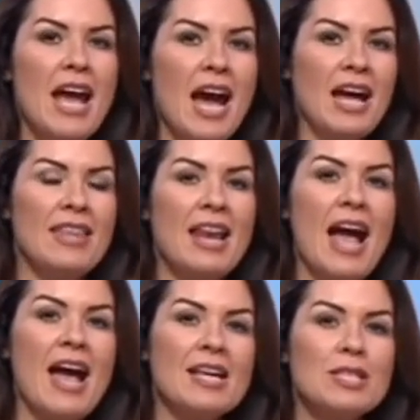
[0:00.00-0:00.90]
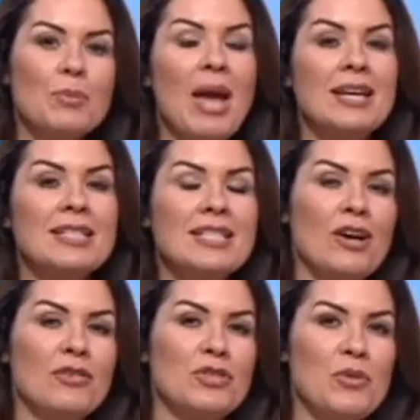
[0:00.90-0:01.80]
And then as we head into the
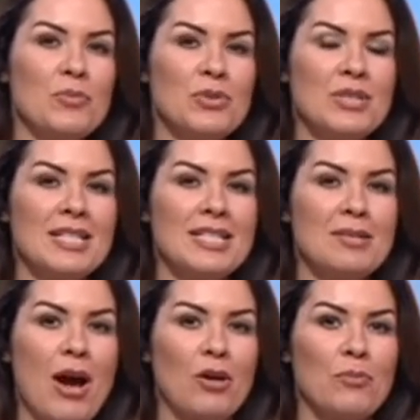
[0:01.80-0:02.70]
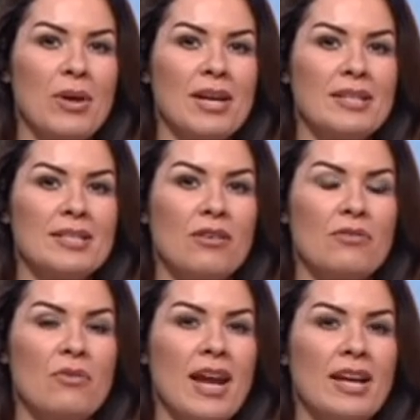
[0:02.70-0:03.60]
afternoon, we'll see some outbreaks
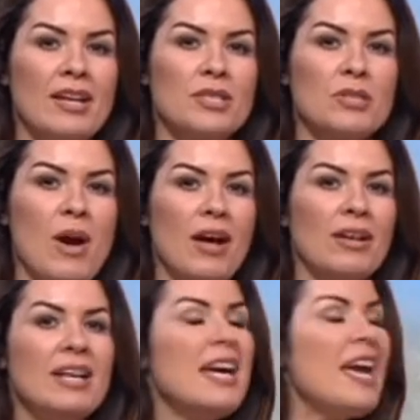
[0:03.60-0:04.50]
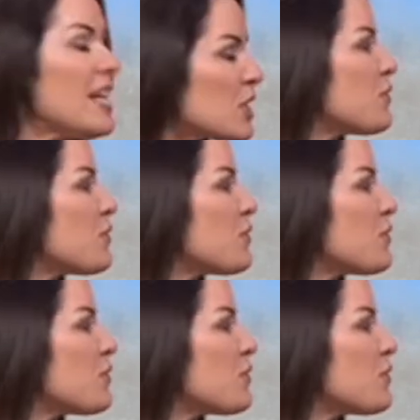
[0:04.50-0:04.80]
of rain as well. It's